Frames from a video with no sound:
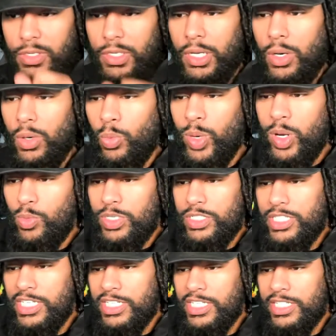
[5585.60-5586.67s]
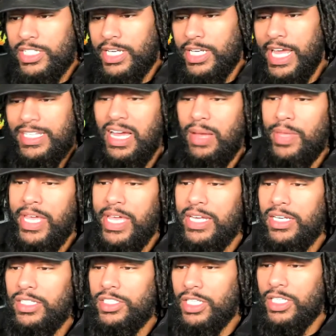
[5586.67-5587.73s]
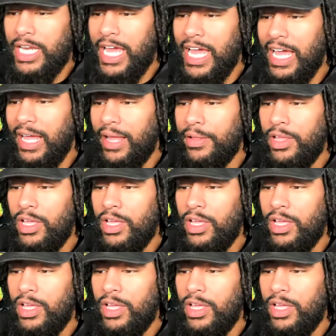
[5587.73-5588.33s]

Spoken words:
When was this last time? In the July.